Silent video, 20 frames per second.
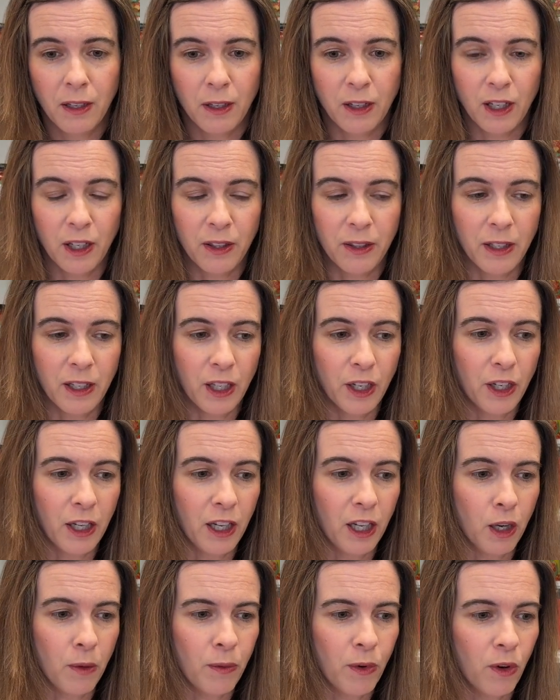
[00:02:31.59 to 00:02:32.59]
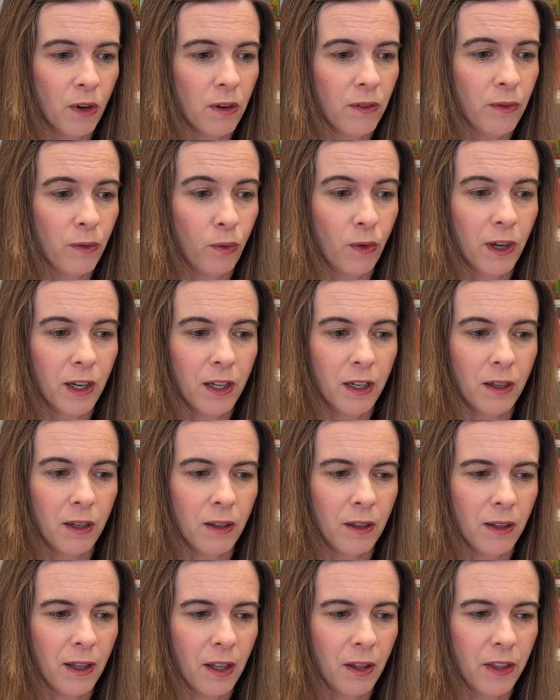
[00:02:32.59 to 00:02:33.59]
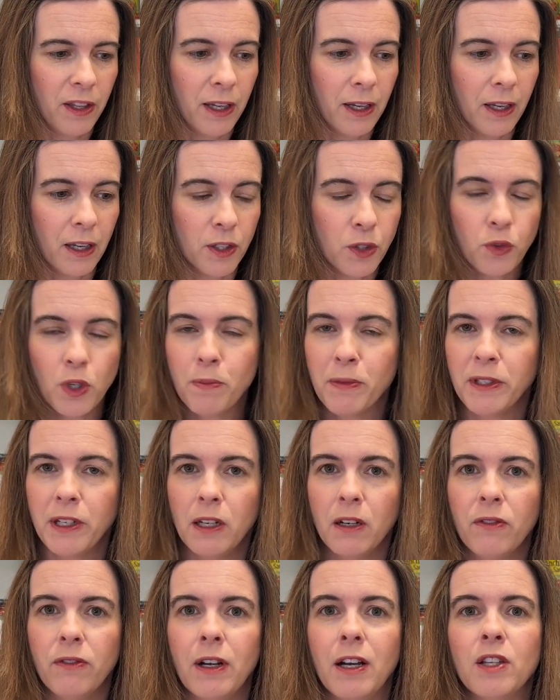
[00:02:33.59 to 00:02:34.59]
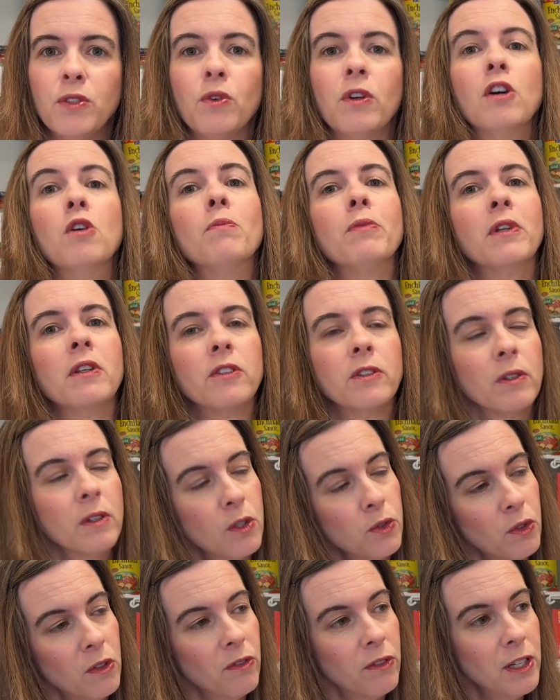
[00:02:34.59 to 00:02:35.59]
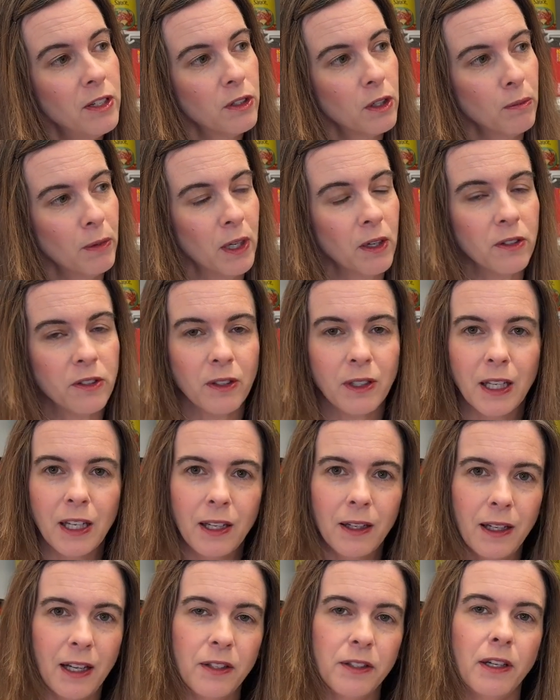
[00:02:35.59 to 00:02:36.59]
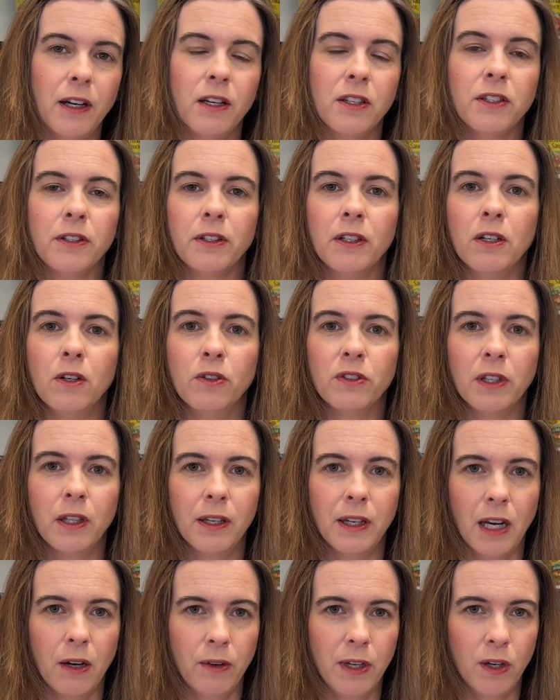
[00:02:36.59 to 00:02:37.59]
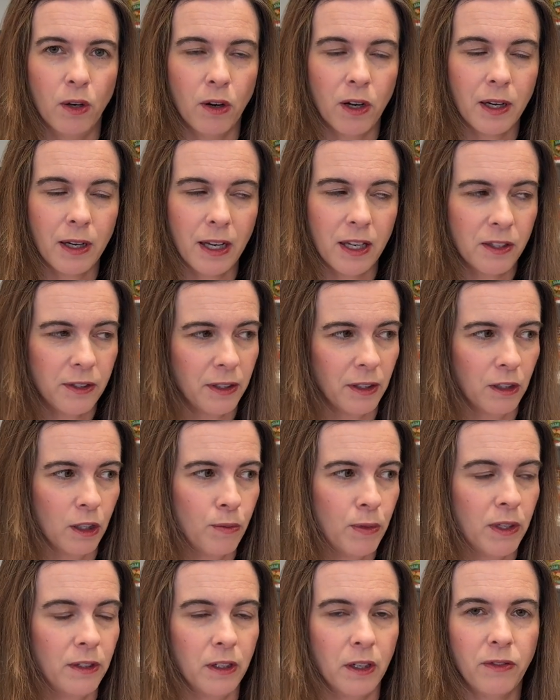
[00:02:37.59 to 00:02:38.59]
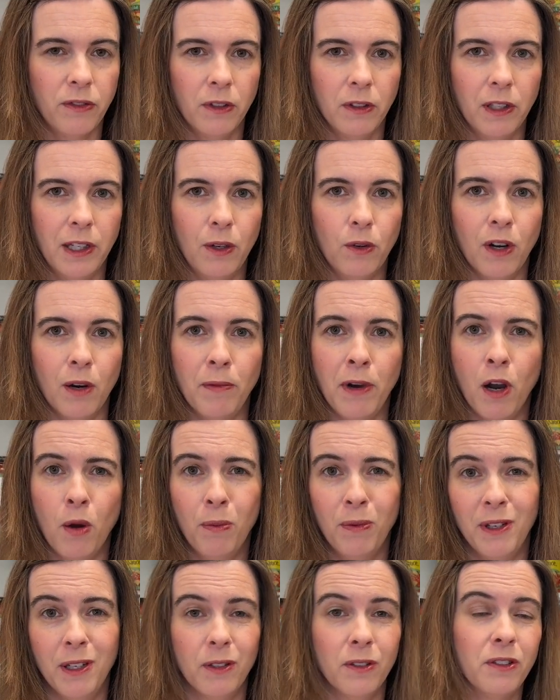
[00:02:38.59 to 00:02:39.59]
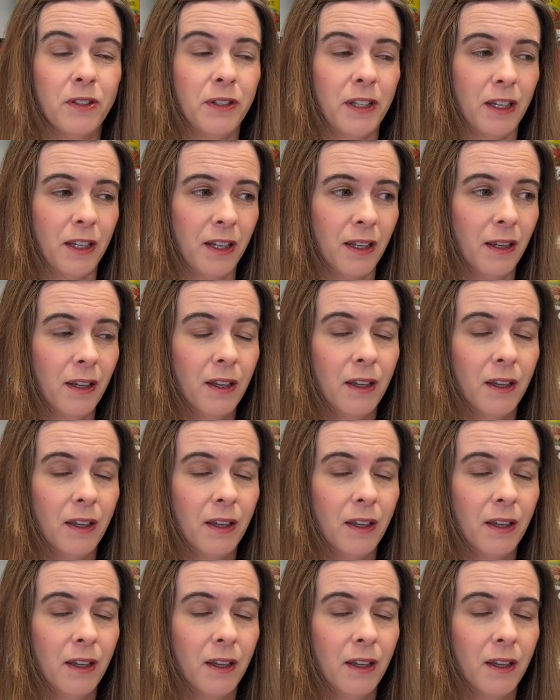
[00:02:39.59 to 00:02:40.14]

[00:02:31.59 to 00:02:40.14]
And then, or one of the sweet potato fries were open, so those were freezer burnt. So again, I tossed those. And then I reorganized it a little bit differently, where I'm hoping it'll stay